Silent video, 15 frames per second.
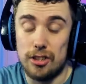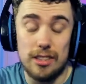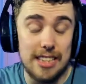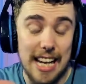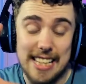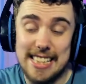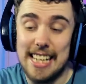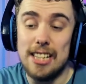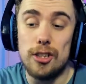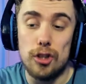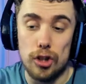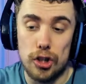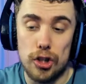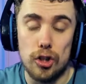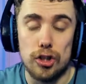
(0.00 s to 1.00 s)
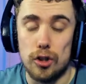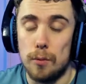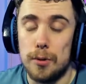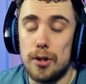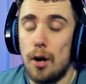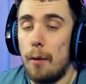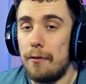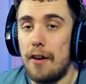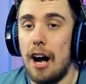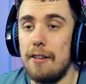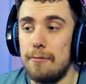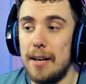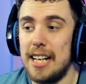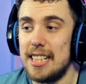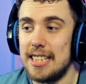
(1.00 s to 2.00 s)
they didn't just shut up shop
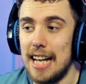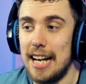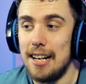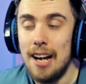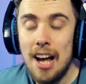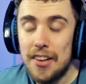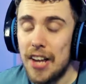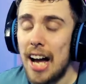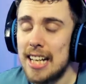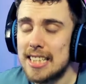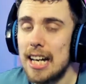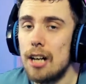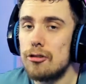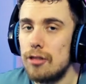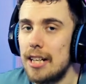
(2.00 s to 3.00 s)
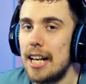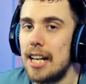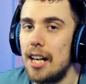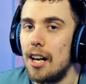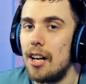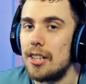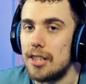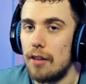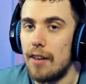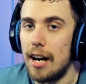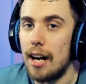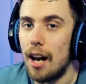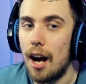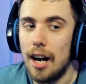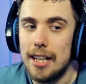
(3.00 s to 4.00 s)
5 minutes in. That sounds ridiculous, I
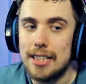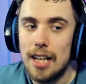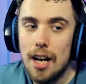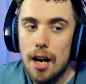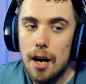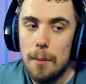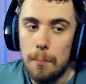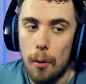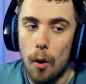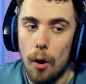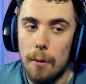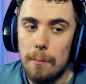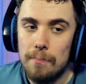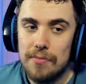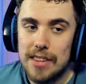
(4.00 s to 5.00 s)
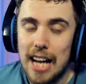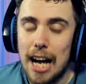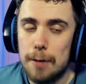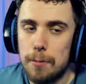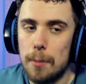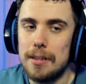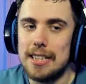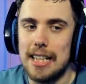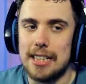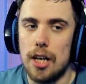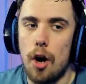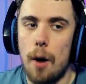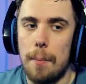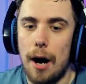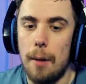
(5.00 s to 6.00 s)
realise, but that probably says a
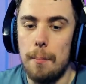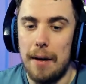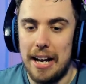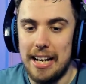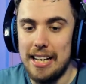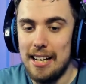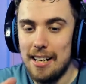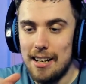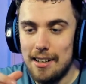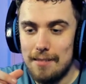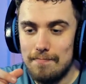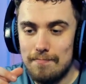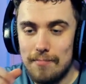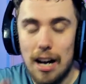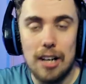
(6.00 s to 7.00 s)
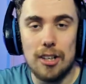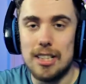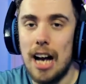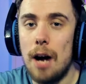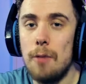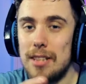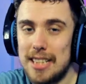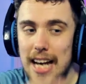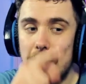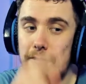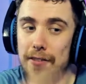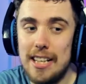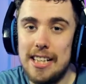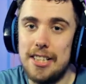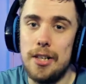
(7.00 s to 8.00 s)
lot about me, because I would
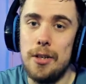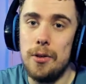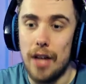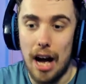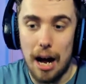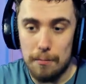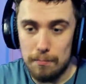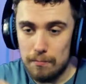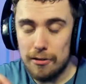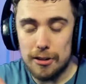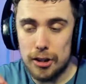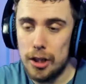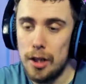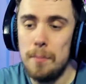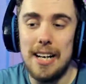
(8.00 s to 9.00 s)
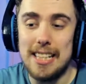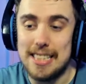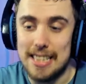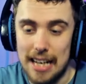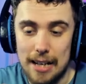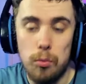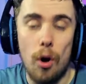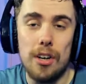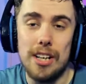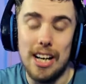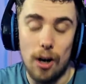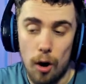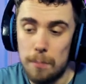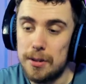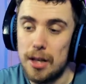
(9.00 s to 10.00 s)
definitely do that. 2 minutes in,
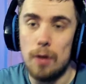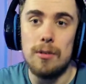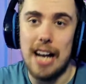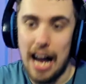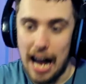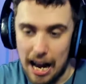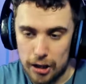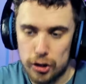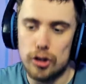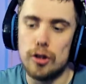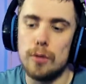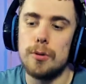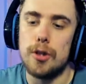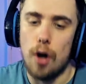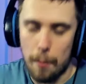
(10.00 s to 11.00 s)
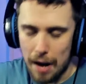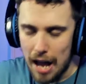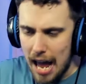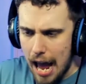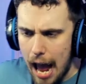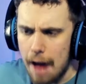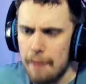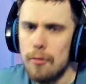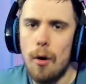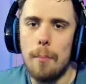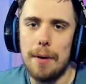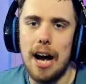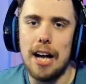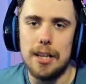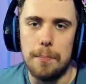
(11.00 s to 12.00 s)
1-0 up, don't care, shut up shop. Everyone
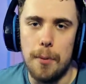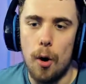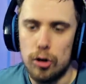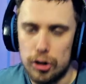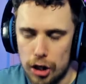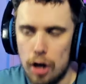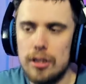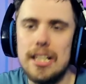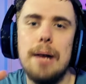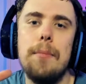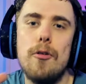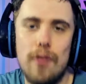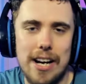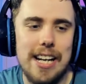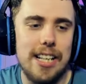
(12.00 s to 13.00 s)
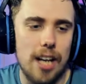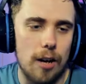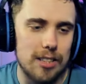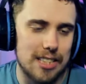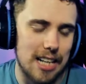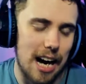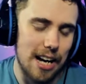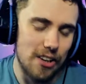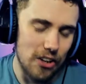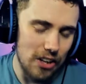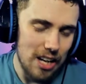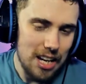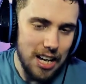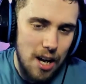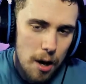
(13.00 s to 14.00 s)
behind the ball, Jose Mourinho style.
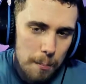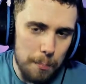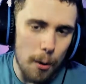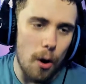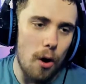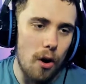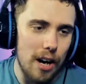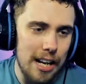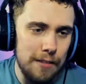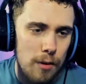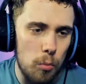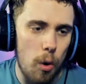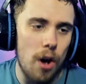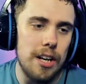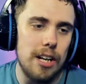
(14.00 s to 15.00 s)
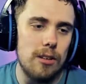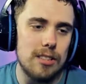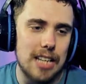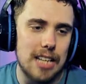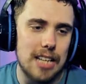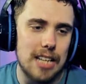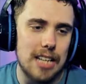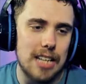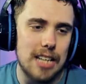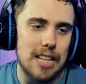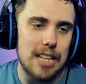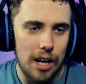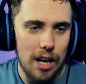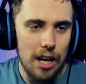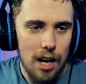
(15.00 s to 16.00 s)
But even 1-0 down,